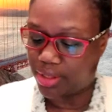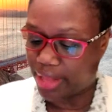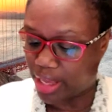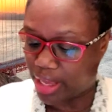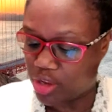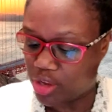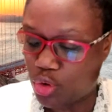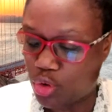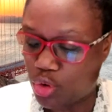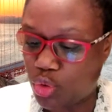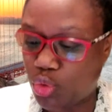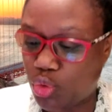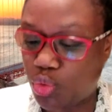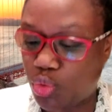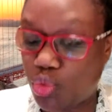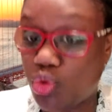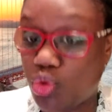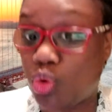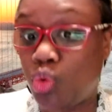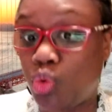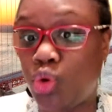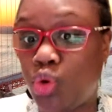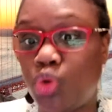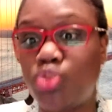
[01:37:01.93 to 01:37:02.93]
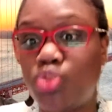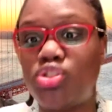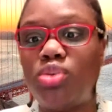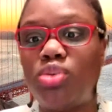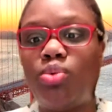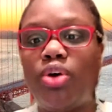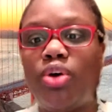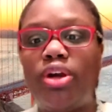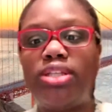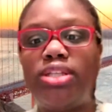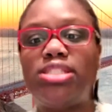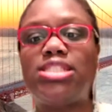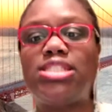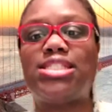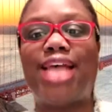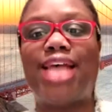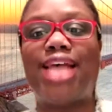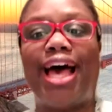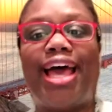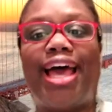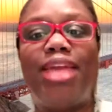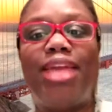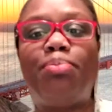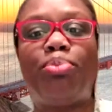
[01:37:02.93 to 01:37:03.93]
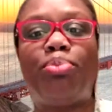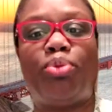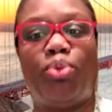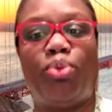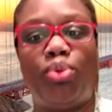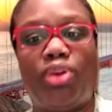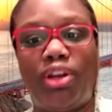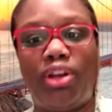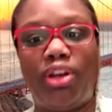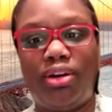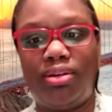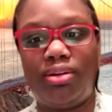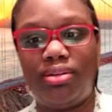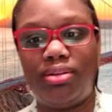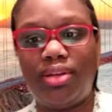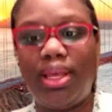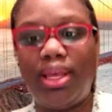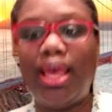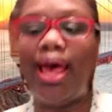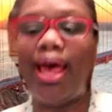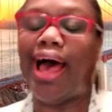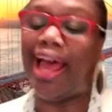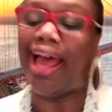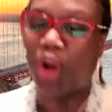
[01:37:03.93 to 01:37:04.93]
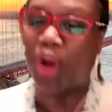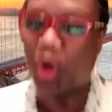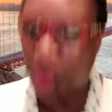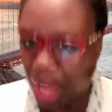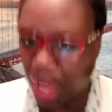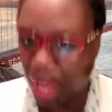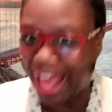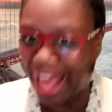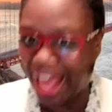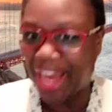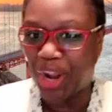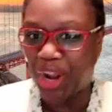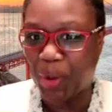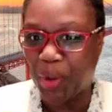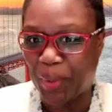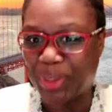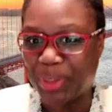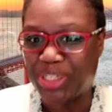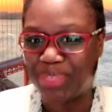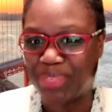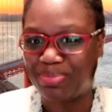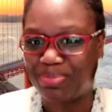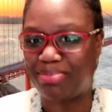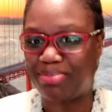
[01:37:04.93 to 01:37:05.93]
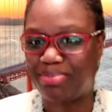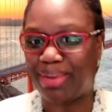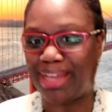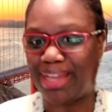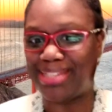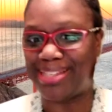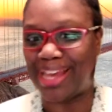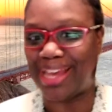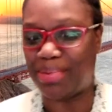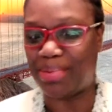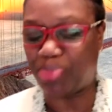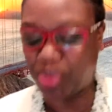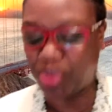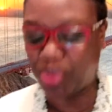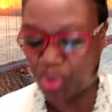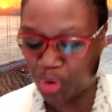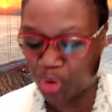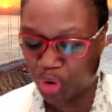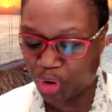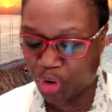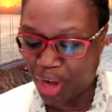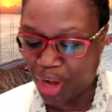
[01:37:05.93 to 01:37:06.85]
that you used the word side pruner. I know what you mean by side pruner,